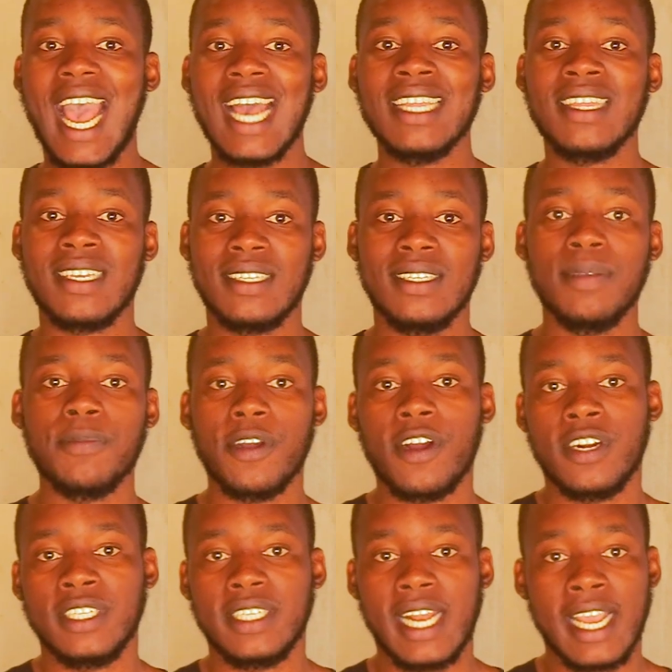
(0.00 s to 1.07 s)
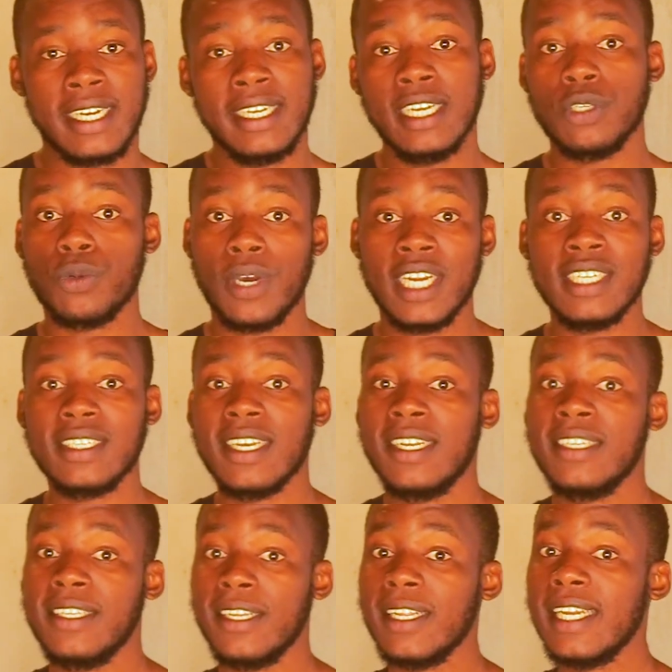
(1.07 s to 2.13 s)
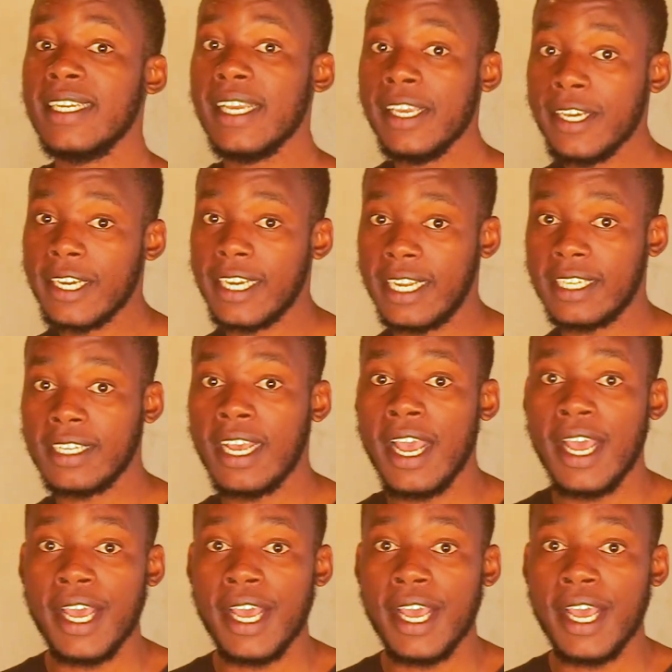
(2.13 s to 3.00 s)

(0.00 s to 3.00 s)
other SIM cards like NetOne, Telcel, and Econet.